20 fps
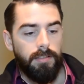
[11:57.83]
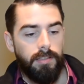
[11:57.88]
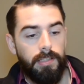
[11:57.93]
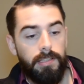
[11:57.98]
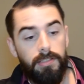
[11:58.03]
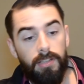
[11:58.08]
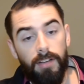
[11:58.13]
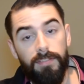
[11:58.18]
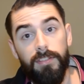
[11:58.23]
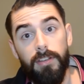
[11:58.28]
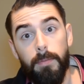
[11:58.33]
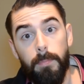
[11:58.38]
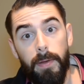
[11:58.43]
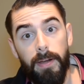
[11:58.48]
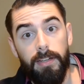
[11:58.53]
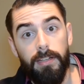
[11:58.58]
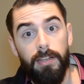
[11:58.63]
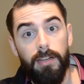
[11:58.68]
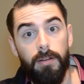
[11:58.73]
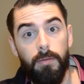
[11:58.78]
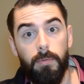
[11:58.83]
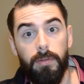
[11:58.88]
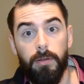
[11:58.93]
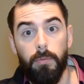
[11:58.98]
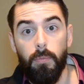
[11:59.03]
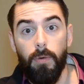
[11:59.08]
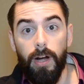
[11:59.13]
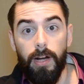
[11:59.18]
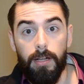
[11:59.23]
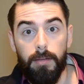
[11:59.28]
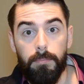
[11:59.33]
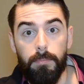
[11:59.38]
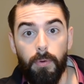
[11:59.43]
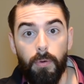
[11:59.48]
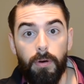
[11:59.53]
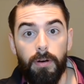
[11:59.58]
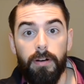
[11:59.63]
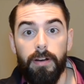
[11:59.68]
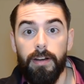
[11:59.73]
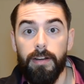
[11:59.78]
He's often depicted with a wild
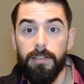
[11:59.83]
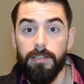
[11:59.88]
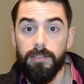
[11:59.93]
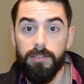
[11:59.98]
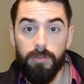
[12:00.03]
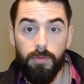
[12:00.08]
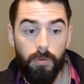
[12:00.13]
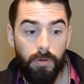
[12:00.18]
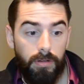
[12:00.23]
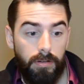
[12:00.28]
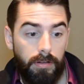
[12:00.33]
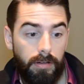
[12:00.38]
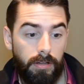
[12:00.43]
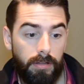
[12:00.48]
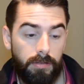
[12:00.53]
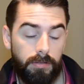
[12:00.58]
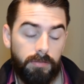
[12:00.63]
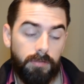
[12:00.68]
boar and a sword.